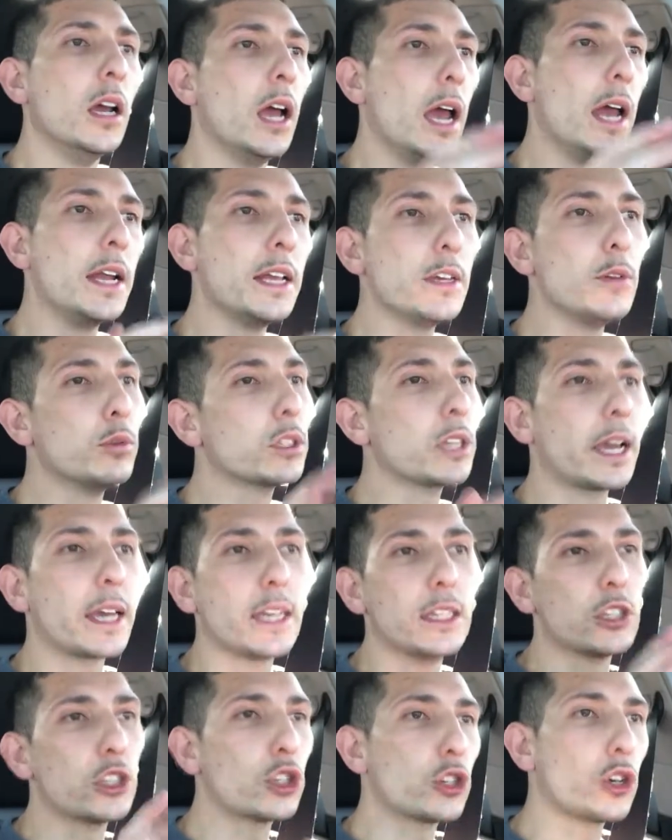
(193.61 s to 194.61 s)
And he was like
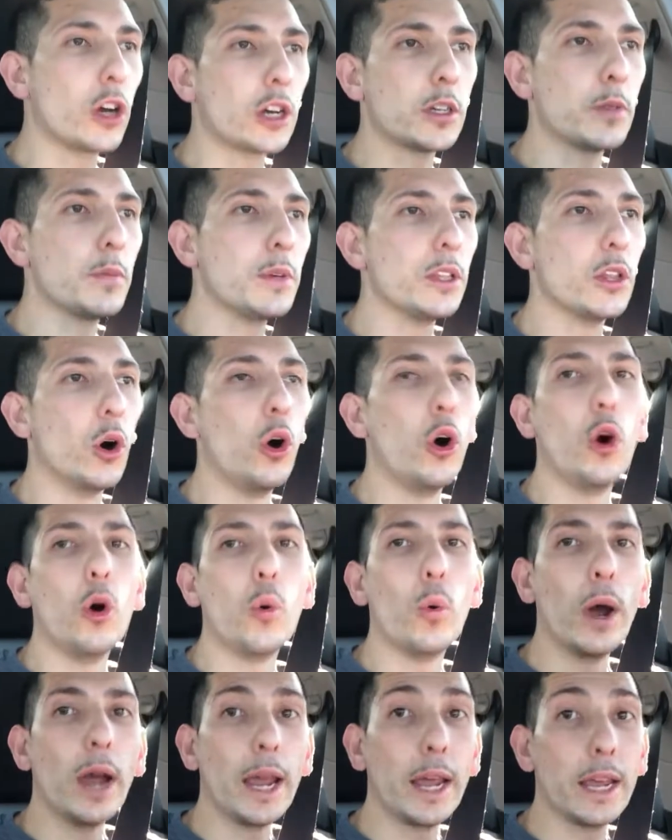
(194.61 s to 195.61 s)
instructing me the
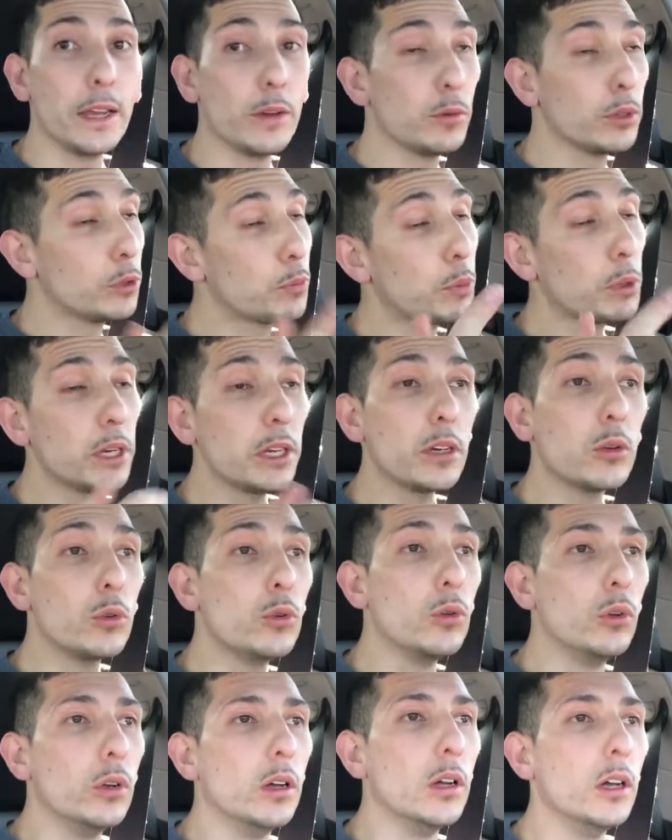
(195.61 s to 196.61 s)
whole way. It was pretty
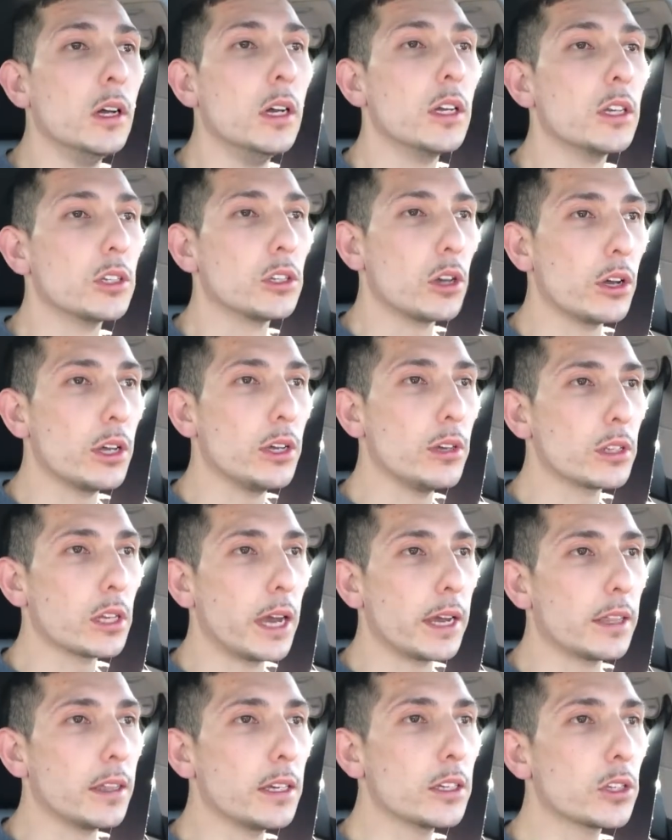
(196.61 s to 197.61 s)
cool. So he's
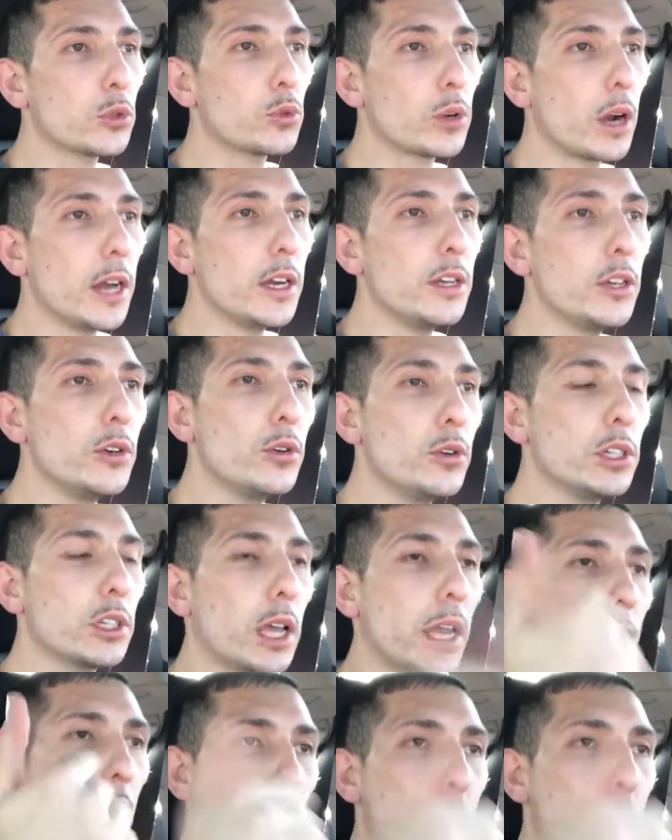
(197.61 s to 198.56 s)
like, this is what I do. He's like,